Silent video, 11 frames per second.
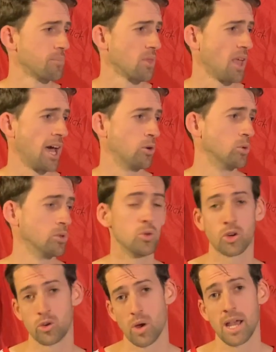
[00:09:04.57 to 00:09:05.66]
it will
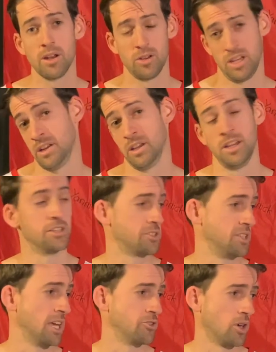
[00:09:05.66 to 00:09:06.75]
look great in a
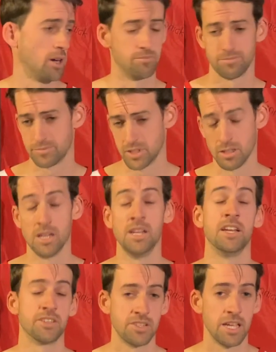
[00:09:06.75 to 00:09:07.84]
snare drum
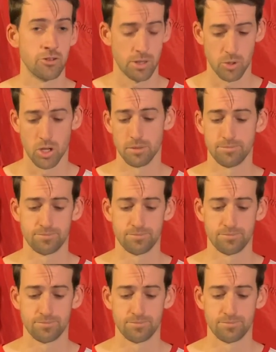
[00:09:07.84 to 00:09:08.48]
line.